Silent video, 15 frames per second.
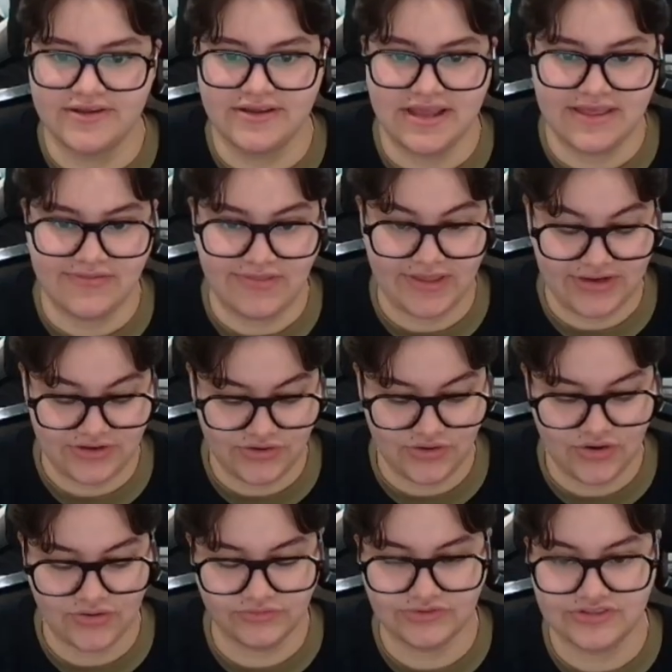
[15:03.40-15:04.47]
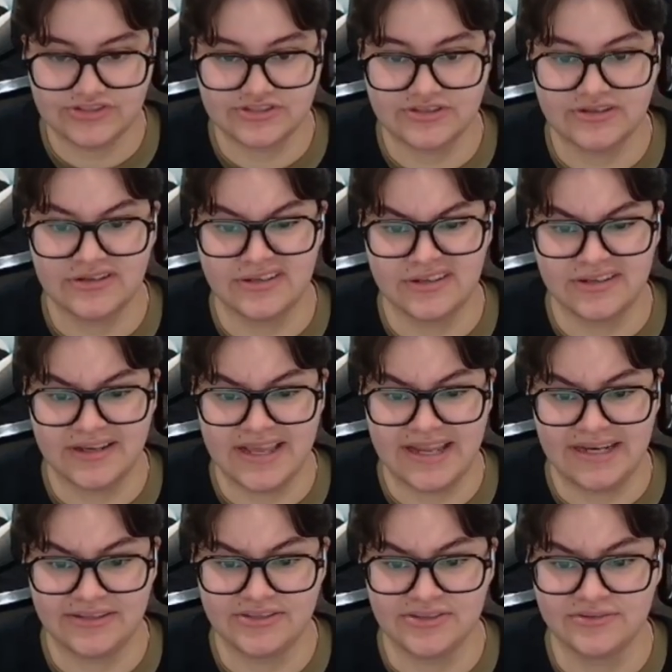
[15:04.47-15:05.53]
and then you go to
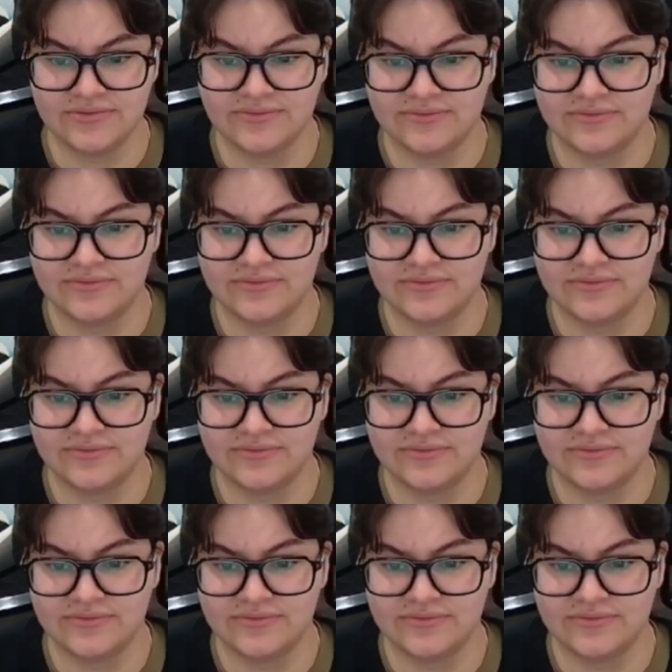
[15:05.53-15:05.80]
heading 2, you